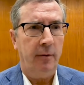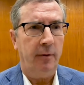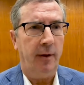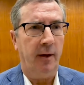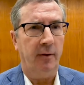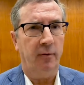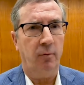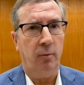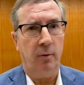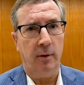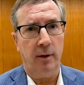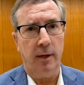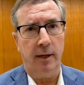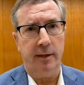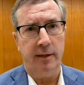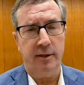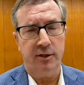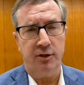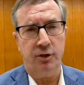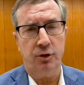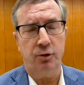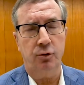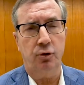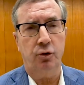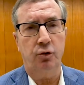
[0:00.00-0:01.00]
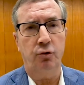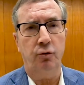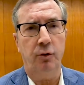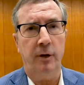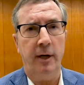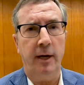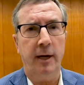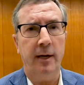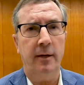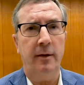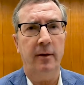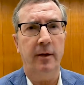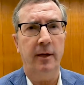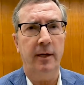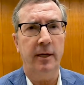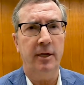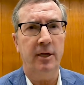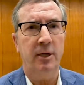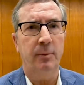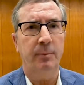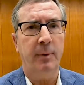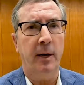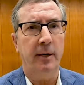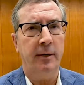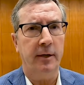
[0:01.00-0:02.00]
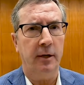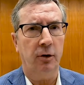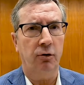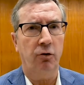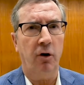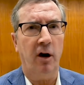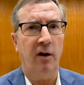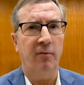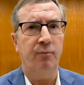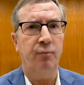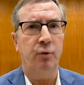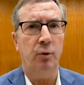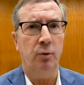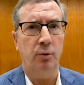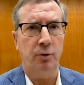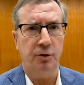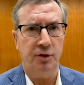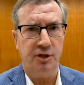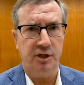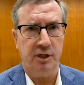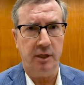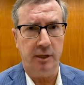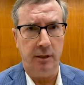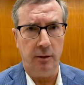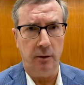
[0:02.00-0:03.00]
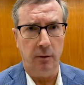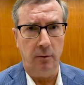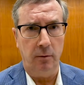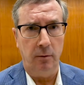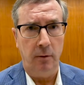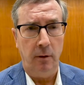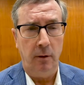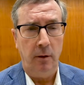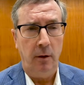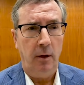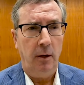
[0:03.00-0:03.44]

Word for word: That's what led us to create the independent craft brewer seal.